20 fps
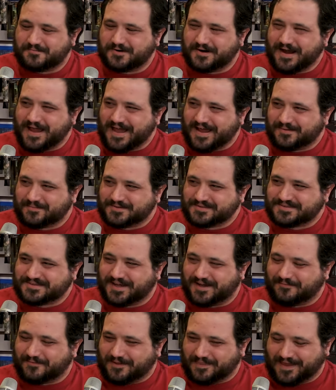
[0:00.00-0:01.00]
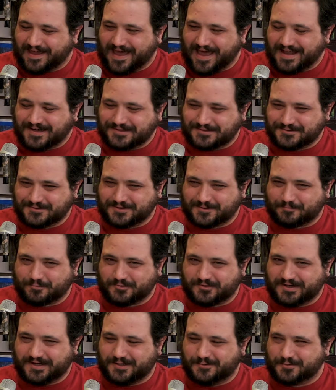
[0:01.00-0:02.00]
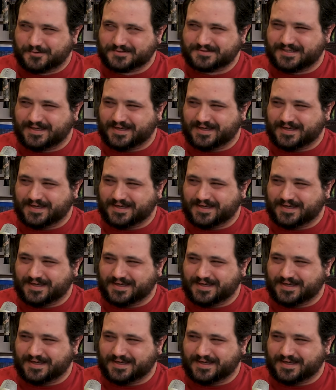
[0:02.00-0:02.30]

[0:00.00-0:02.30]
more Hannibal stuff, and they had to do the prequel